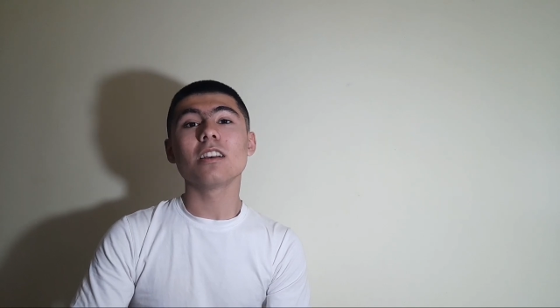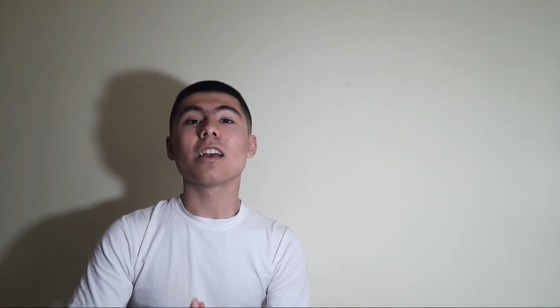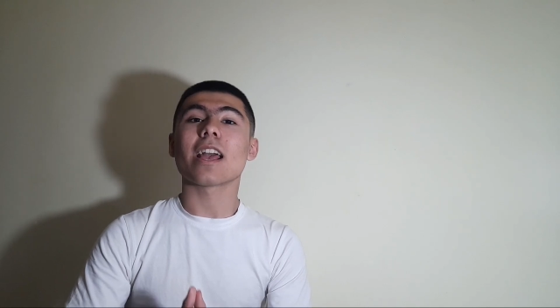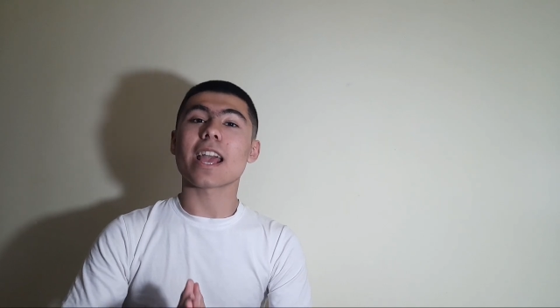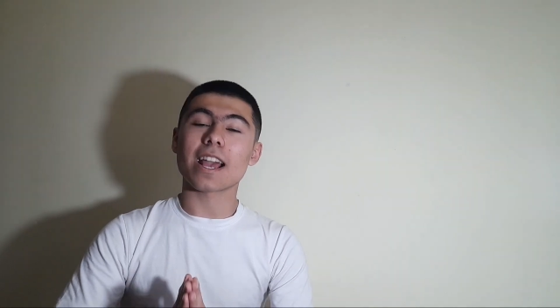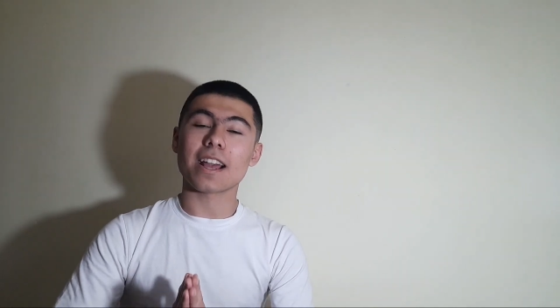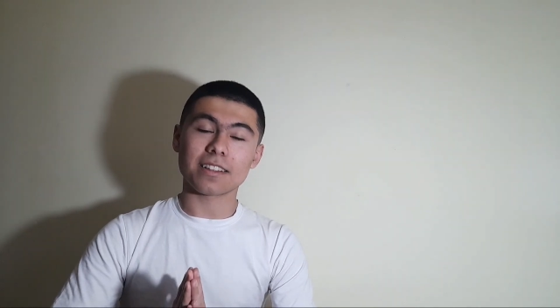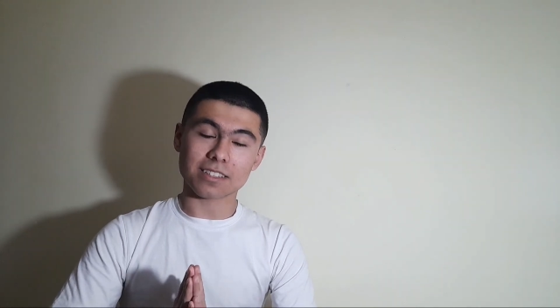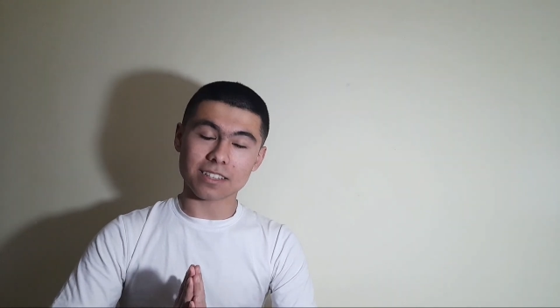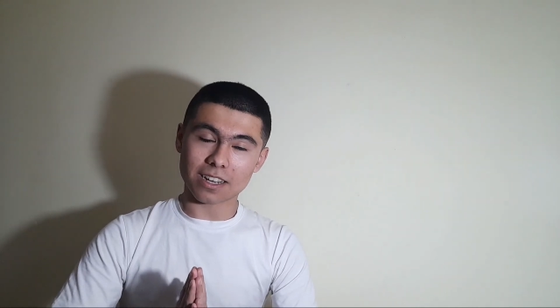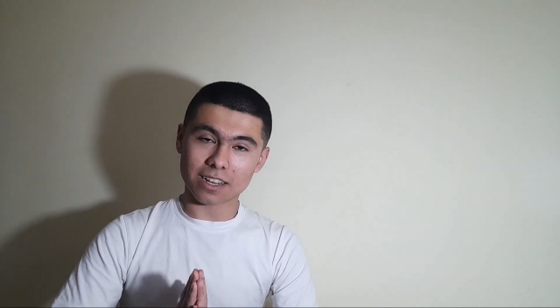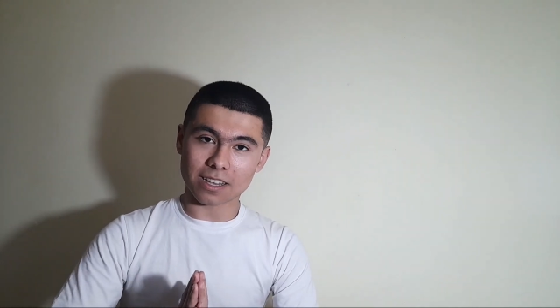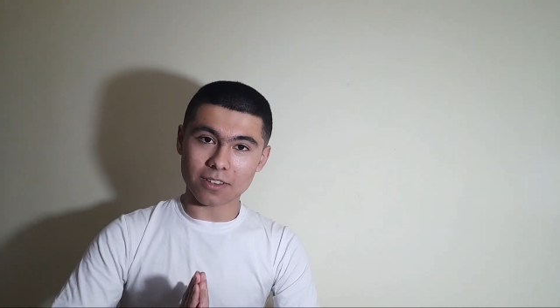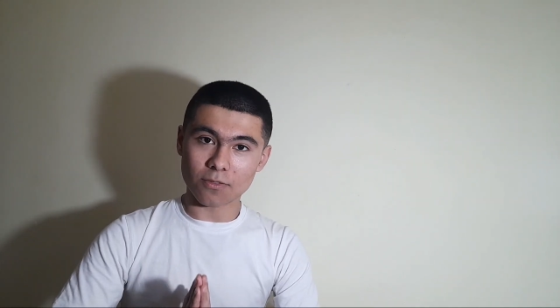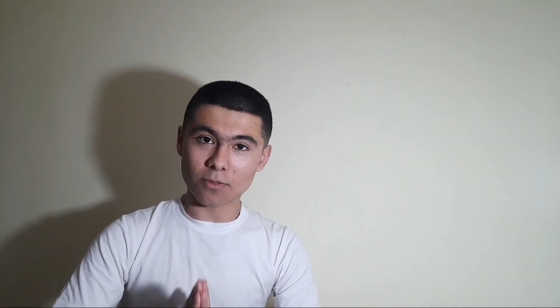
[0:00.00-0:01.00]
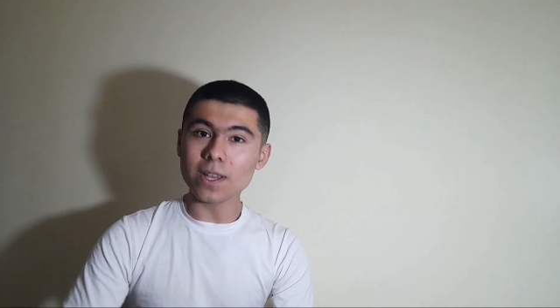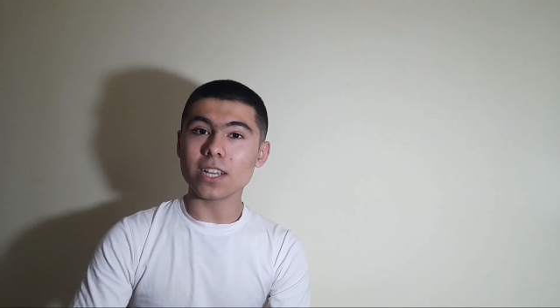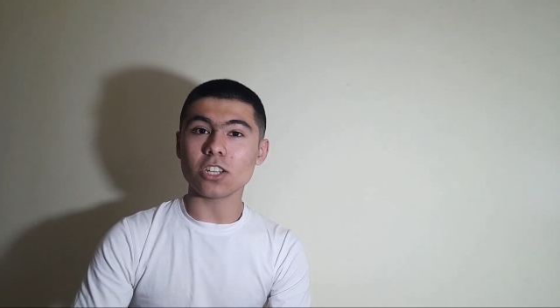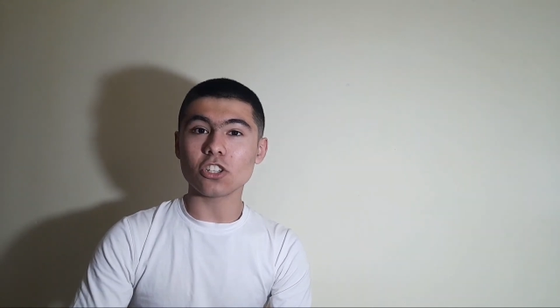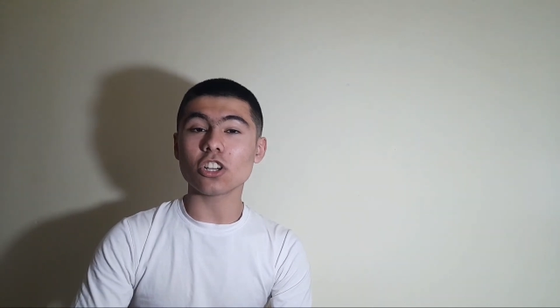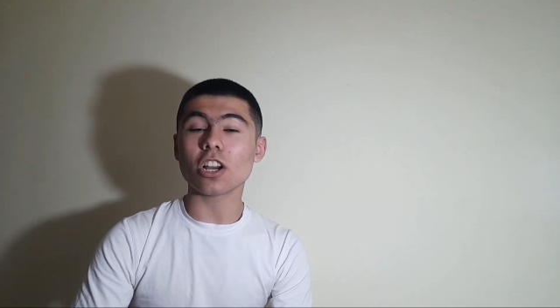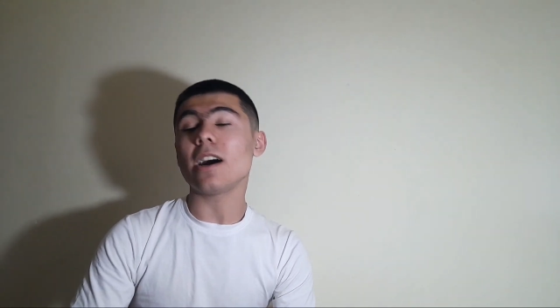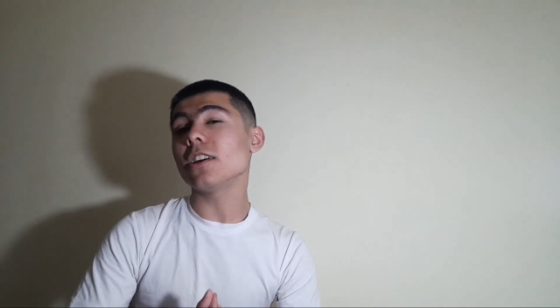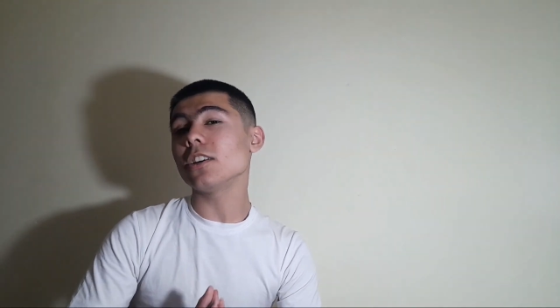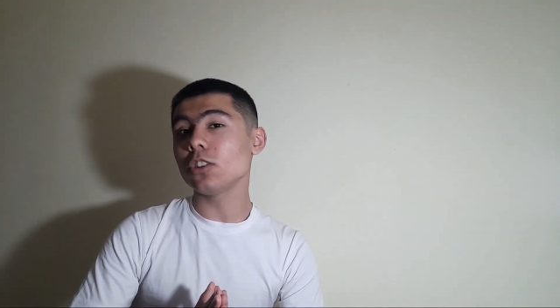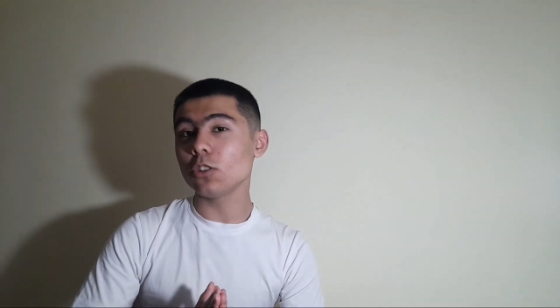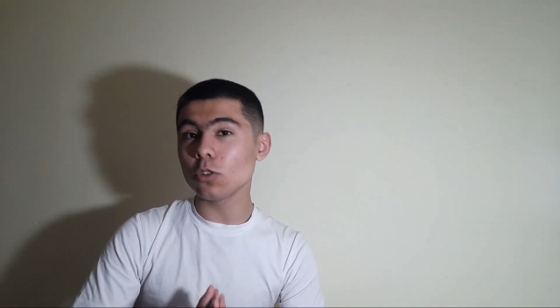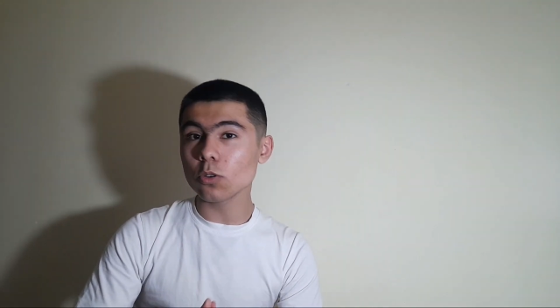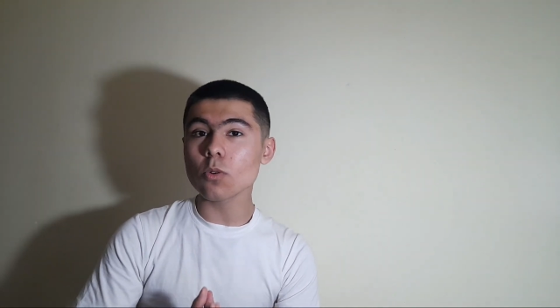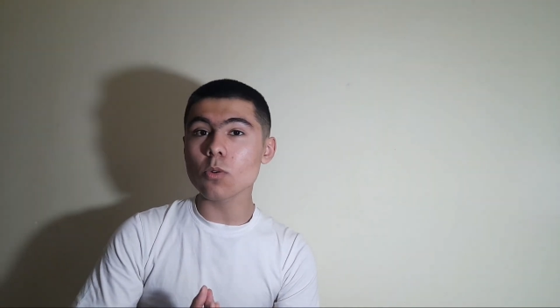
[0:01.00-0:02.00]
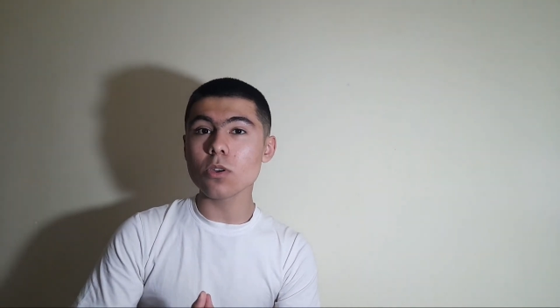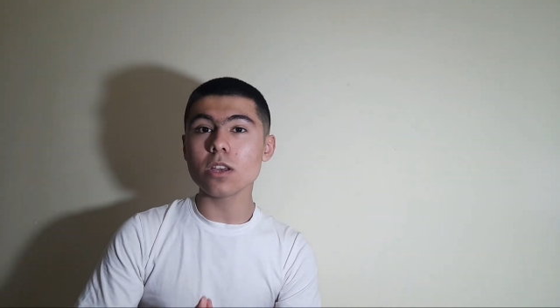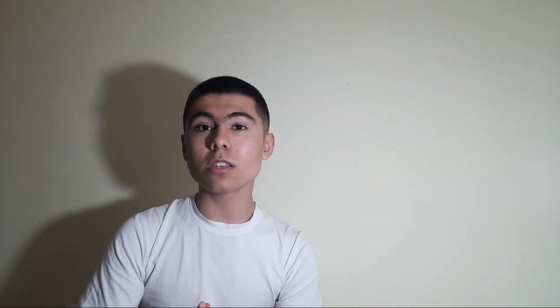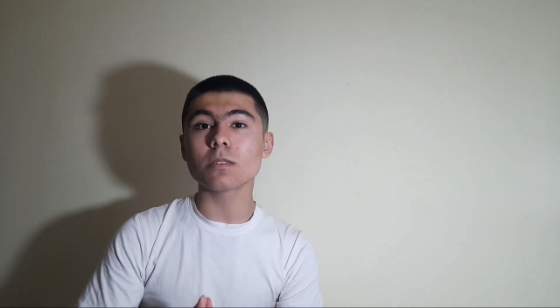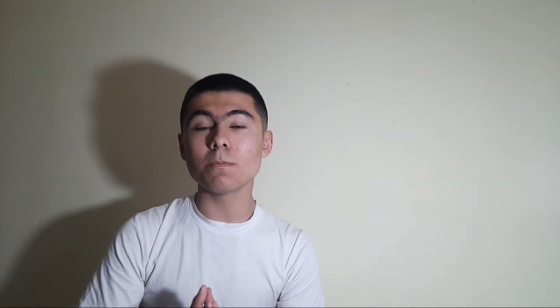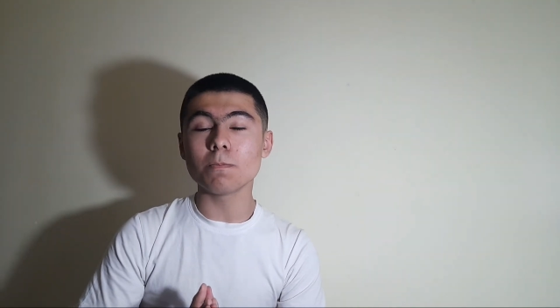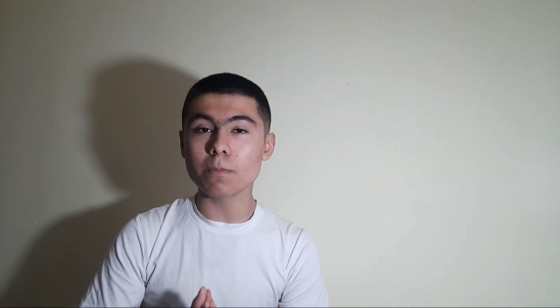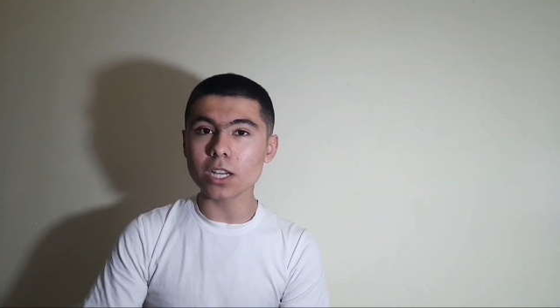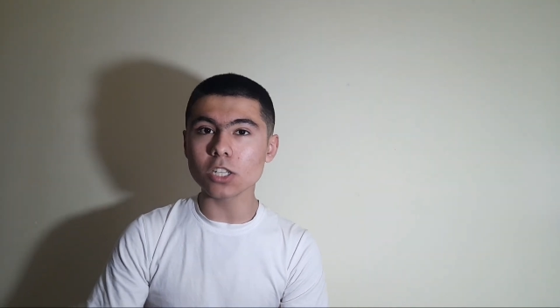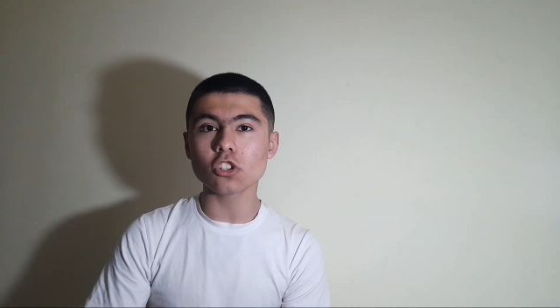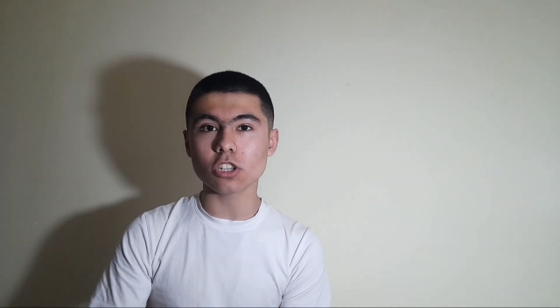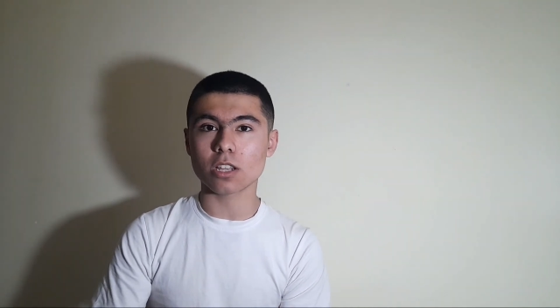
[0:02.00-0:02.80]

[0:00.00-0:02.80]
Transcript: and I wish I knew this much